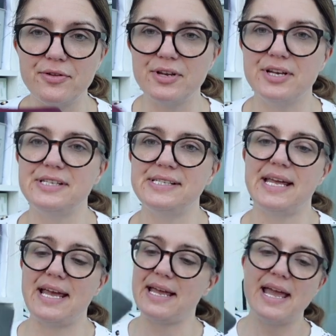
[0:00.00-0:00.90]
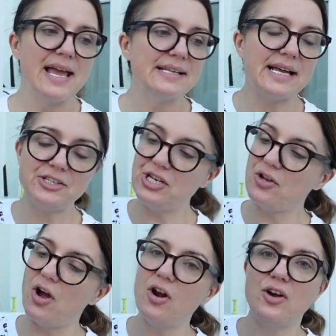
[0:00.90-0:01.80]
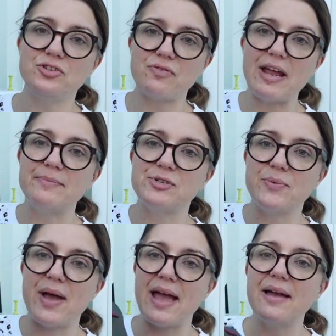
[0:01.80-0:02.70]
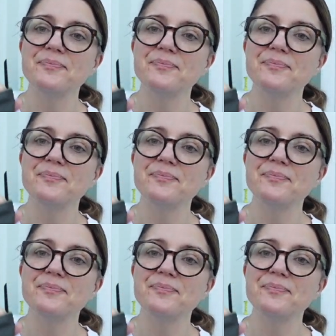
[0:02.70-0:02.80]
You can see it's actually got a lot of drape to it.